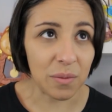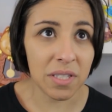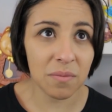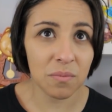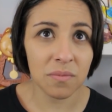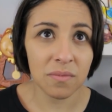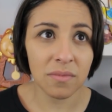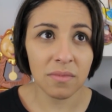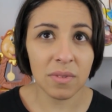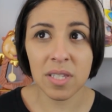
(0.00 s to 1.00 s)
what
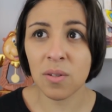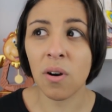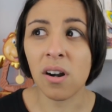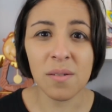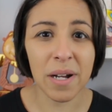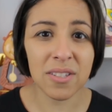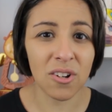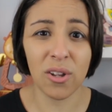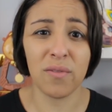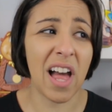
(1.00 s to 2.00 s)
what's so hard about
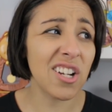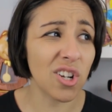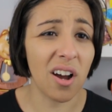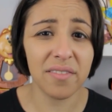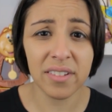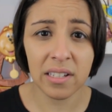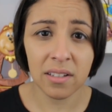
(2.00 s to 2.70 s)
turning flash off.